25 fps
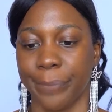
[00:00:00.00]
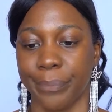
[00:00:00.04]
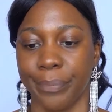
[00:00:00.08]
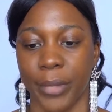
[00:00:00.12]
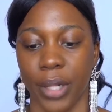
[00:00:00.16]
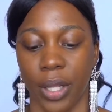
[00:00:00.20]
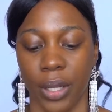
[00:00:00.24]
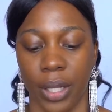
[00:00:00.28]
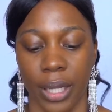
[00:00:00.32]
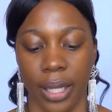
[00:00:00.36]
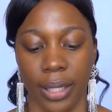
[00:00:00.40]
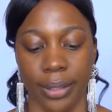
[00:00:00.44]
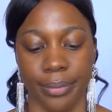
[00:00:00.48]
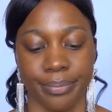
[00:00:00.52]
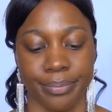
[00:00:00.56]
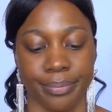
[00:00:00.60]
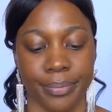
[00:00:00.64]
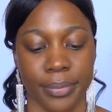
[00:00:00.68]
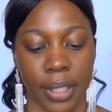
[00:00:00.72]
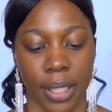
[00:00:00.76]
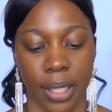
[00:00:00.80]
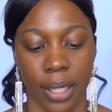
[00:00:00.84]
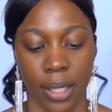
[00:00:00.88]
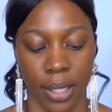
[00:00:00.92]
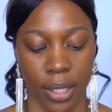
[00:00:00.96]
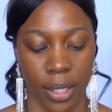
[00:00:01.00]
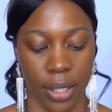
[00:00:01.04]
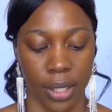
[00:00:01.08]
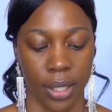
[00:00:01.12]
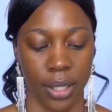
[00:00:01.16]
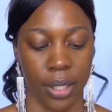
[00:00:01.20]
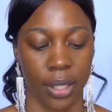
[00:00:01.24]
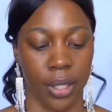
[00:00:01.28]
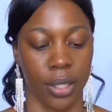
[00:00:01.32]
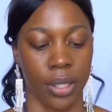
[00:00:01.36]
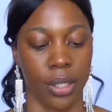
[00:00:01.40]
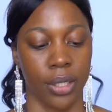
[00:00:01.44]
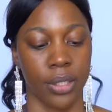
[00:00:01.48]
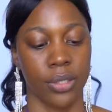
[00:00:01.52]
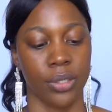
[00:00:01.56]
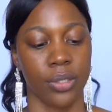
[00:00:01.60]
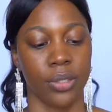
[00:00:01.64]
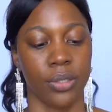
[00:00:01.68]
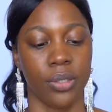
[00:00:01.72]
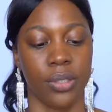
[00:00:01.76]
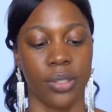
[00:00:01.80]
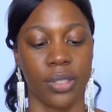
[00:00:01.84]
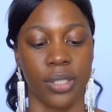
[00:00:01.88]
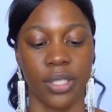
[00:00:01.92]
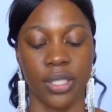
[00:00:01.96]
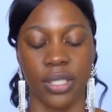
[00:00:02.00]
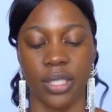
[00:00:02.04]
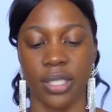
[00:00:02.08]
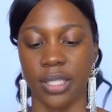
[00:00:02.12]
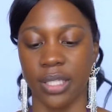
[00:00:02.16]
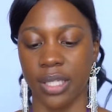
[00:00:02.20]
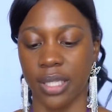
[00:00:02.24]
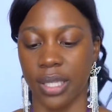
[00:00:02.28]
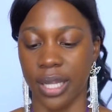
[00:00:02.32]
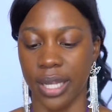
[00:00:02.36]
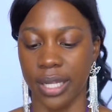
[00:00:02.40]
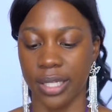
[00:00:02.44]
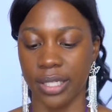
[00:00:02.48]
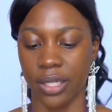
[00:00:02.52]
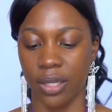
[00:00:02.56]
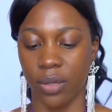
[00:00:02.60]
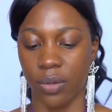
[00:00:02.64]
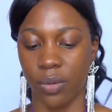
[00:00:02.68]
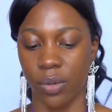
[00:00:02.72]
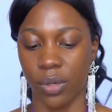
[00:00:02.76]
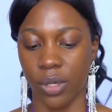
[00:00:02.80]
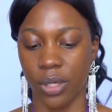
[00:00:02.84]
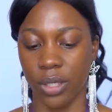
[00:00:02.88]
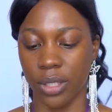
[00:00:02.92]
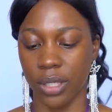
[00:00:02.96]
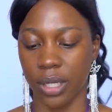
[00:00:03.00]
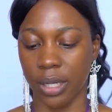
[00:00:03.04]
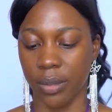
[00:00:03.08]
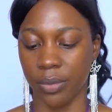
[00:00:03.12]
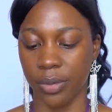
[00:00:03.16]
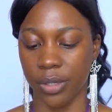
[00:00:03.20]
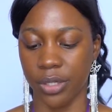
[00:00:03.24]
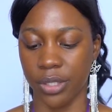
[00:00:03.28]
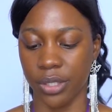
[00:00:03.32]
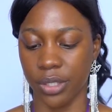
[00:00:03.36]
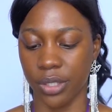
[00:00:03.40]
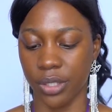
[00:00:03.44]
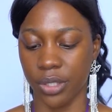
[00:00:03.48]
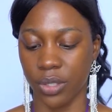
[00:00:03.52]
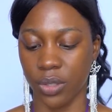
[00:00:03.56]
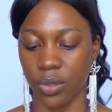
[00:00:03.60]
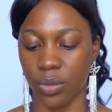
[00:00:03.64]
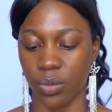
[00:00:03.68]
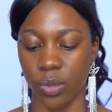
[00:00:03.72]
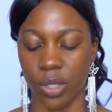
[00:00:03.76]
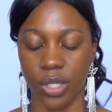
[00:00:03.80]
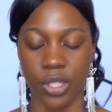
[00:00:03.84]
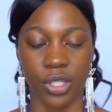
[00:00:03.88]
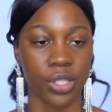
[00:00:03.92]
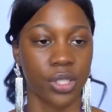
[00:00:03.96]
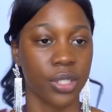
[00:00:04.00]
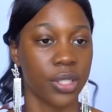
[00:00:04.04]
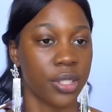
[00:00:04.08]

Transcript: Okay. So this is a lighter one. I'm going to swatch